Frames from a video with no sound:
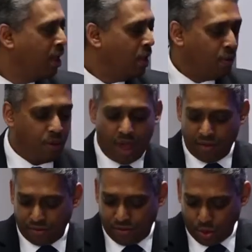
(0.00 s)
We have
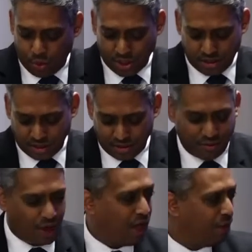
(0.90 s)
a few questions
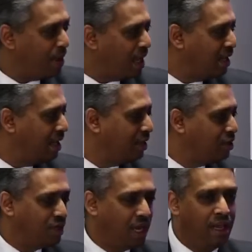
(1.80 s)
for our panel here
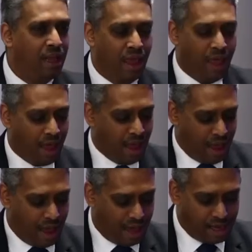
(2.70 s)
today.
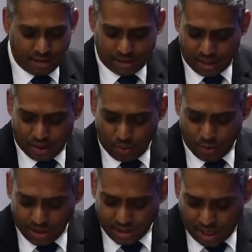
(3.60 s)
And we'll
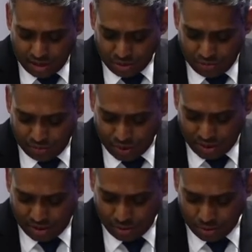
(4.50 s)
start off
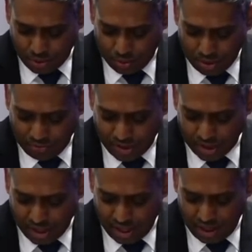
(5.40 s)
with one of the
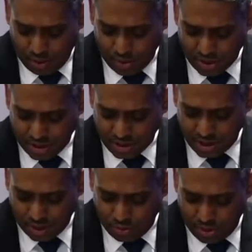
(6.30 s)
earlier questions
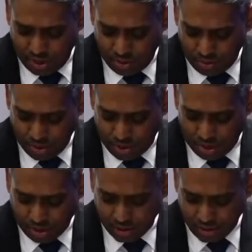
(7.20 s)
that we
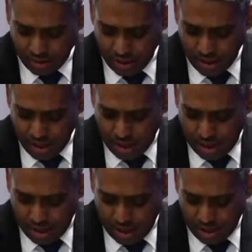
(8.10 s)
got.
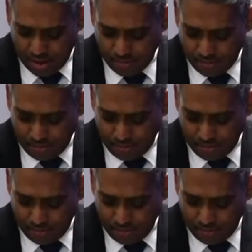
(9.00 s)
And